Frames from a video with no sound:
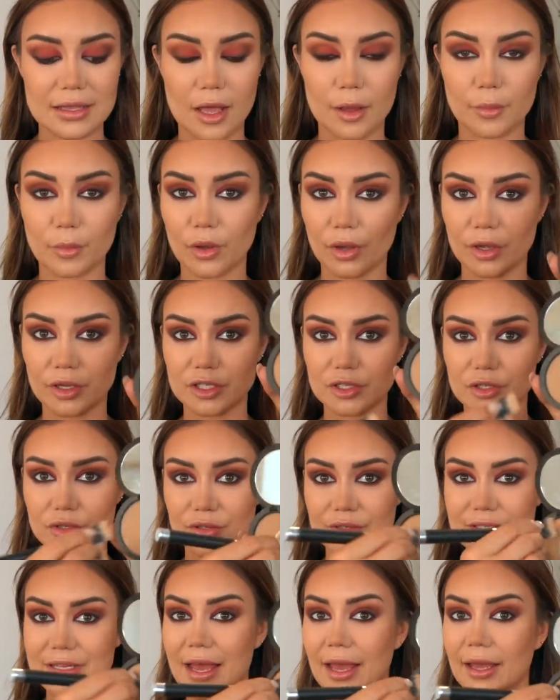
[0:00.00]
I'm going
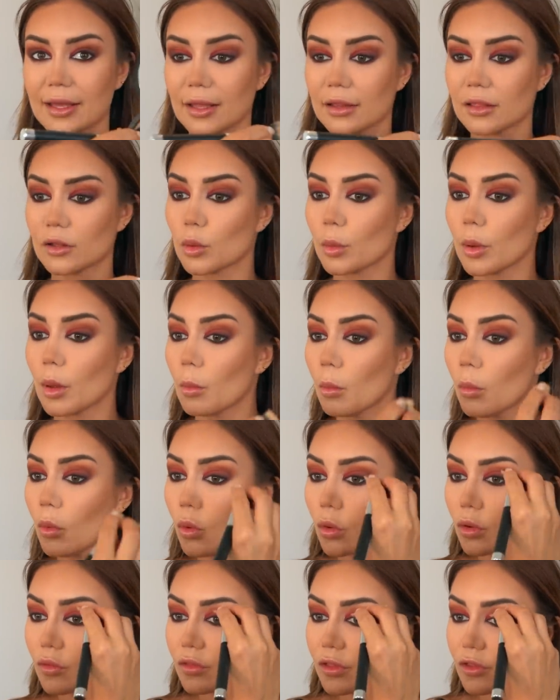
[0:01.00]
to take a little bit
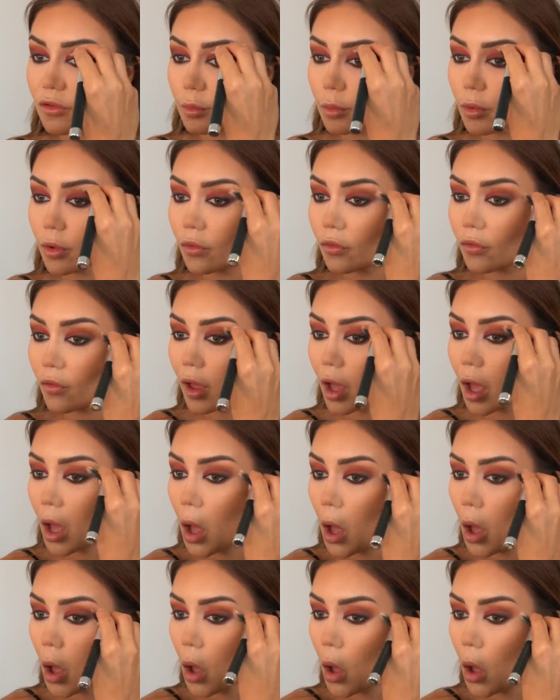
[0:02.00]
more of this bronzer